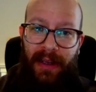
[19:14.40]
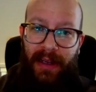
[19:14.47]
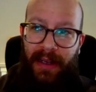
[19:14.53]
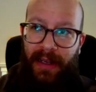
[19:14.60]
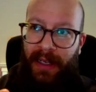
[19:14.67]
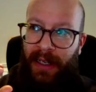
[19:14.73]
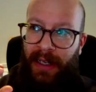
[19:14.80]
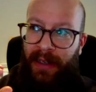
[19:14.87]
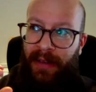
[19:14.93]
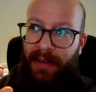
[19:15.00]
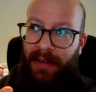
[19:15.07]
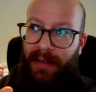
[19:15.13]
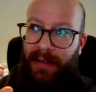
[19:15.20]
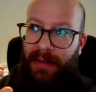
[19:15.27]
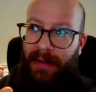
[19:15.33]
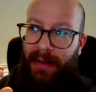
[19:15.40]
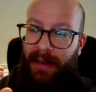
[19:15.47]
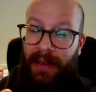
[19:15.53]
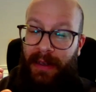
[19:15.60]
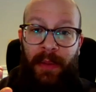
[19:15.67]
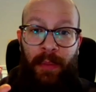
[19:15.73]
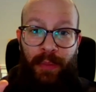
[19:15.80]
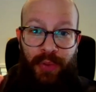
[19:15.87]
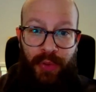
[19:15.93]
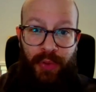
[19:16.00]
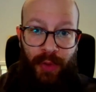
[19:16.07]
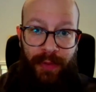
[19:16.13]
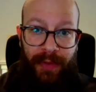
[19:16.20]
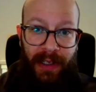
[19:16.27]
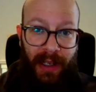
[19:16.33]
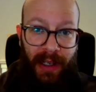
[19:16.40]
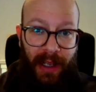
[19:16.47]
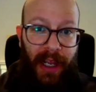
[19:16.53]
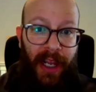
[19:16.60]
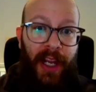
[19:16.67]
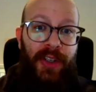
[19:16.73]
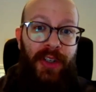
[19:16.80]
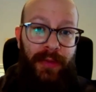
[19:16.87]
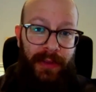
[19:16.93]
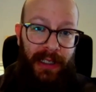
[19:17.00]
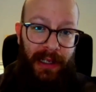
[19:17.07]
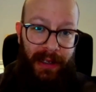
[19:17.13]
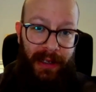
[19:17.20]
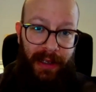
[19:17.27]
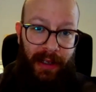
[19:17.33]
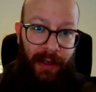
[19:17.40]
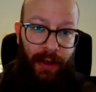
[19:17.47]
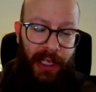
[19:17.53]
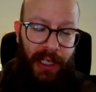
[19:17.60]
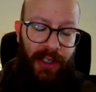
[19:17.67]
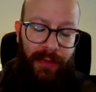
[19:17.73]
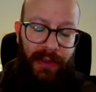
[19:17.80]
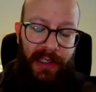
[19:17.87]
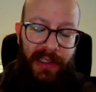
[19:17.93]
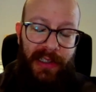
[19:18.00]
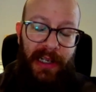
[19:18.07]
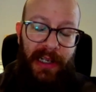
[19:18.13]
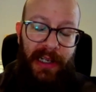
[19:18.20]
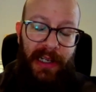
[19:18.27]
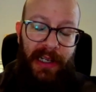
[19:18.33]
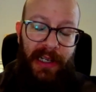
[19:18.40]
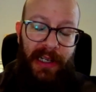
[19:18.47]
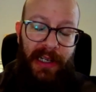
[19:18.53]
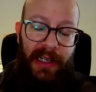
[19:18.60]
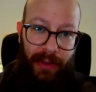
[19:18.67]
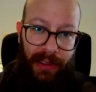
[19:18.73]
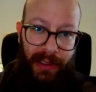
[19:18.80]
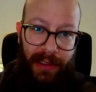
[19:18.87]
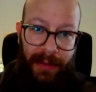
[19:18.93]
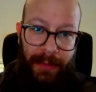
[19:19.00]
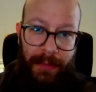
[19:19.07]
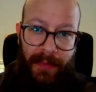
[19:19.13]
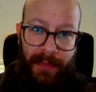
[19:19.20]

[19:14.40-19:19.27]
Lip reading: and improving each of these layers separately.